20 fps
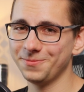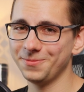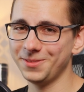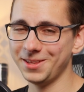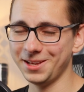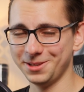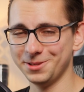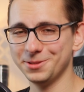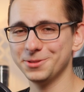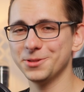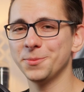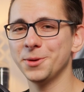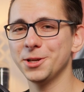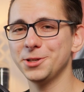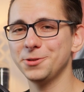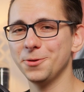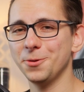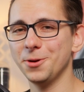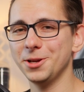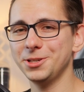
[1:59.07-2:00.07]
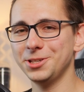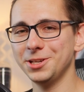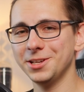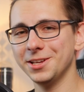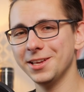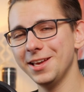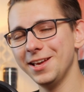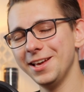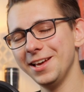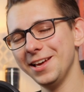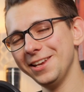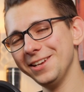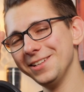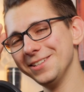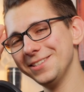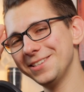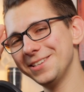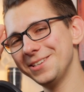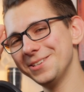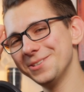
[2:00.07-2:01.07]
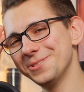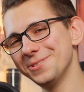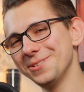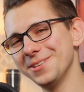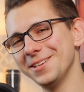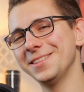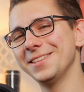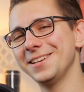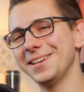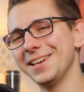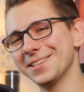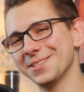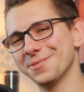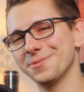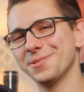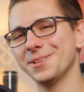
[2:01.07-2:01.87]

Thank you so much for watching, and I'll see you in the next